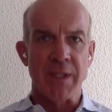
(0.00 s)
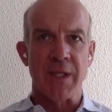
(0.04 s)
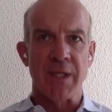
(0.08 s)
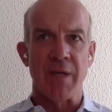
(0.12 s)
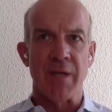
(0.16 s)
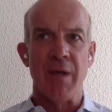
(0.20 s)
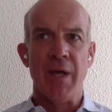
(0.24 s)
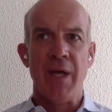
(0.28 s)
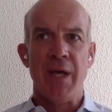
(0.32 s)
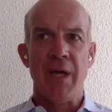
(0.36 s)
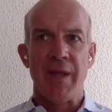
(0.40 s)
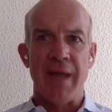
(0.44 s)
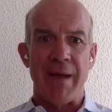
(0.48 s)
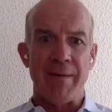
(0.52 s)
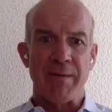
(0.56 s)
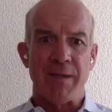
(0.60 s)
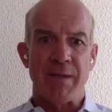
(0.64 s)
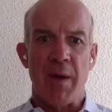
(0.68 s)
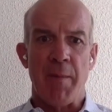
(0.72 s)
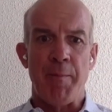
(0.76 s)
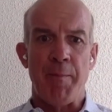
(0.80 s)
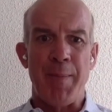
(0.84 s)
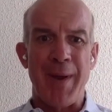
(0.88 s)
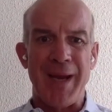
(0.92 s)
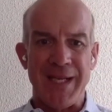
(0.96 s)
So that's
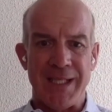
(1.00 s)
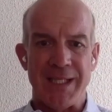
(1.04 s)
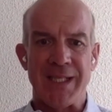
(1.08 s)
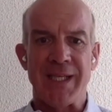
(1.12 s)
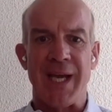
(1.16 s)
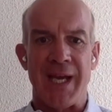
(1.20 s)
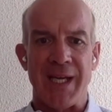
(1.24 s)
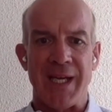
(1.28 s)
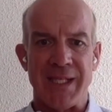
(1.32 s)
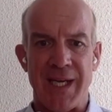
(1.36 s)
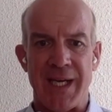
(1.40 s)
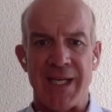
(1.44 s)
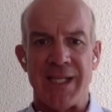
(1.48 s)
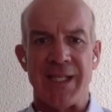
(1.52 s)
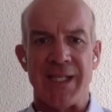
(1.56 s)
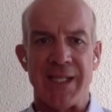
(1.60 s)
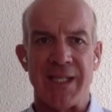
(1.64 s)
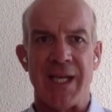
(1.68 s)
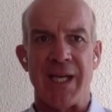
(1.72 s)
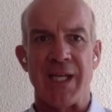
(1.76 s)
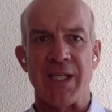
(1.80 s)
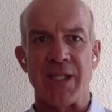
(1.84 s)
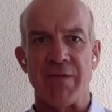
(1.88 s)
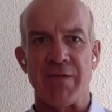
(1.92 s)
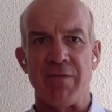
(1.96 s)
our base case,
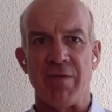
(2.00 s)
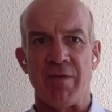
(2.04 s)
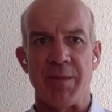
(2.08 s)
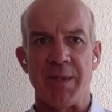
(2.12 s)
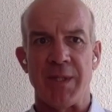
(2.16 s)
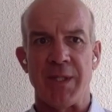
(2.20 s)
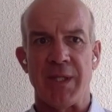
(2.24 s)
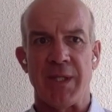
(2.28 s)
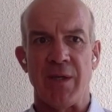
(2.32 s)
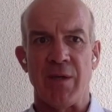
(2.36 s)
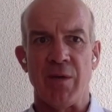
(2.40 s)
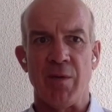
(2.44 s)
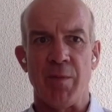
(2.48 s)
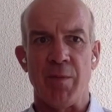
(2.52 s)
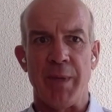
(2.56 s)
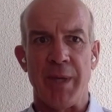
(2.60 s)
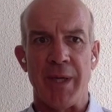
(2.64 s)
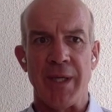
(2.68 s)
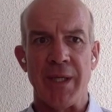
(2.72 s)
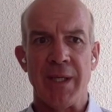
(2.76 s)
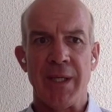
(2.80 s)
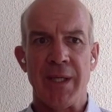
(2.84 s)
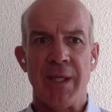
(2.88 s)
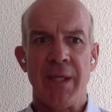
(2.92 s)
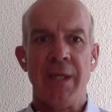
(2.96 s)
80,000 from a single pit.